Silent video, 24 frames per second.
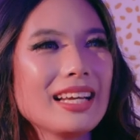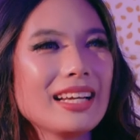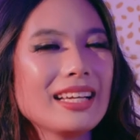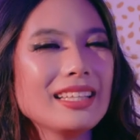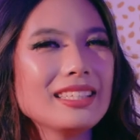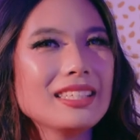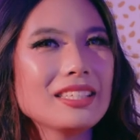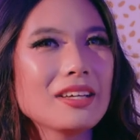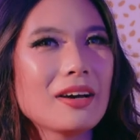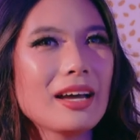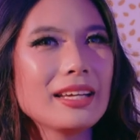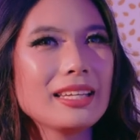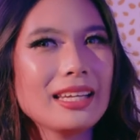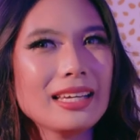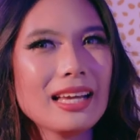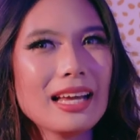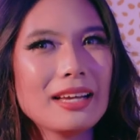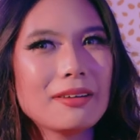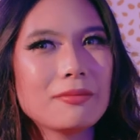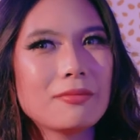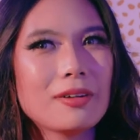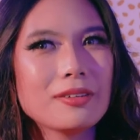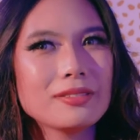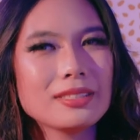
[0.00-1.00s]
And so I think I
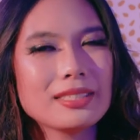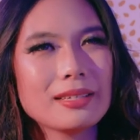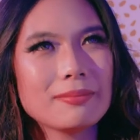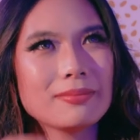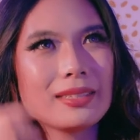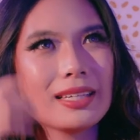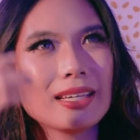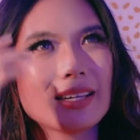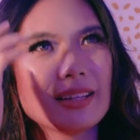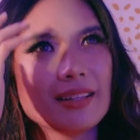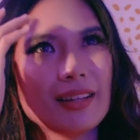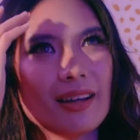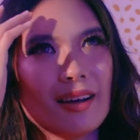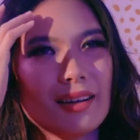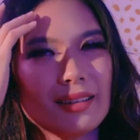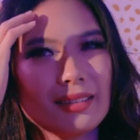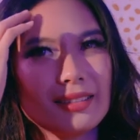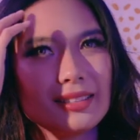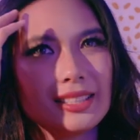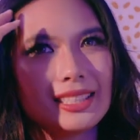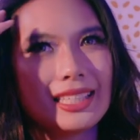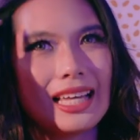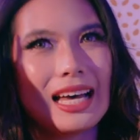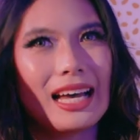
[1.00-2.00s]
wrote something along
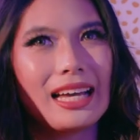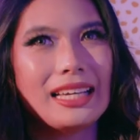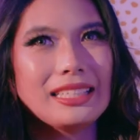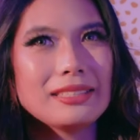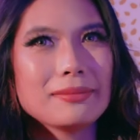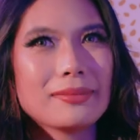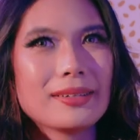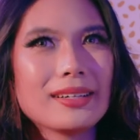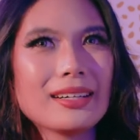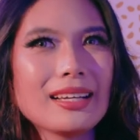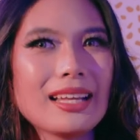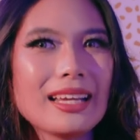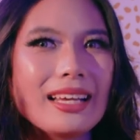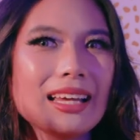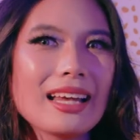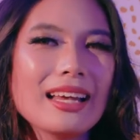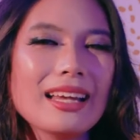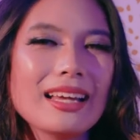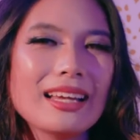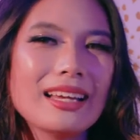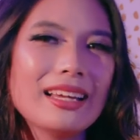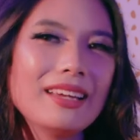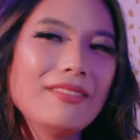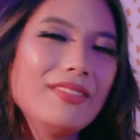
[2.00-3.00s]
those lines where like
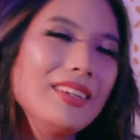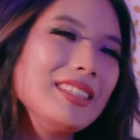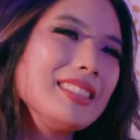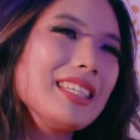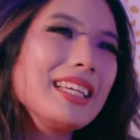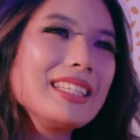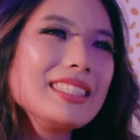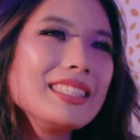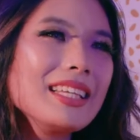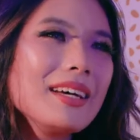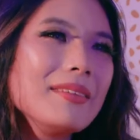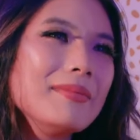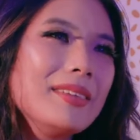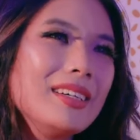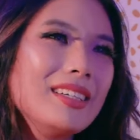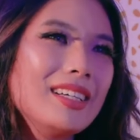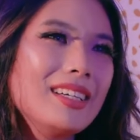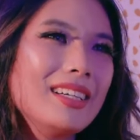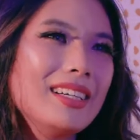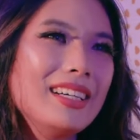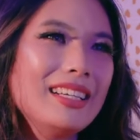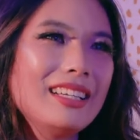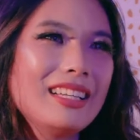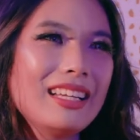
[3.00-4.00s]
it feels like summer
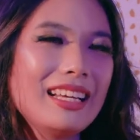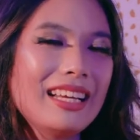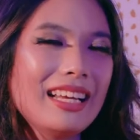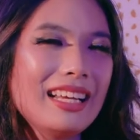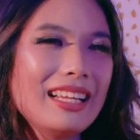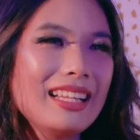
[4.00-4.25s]
and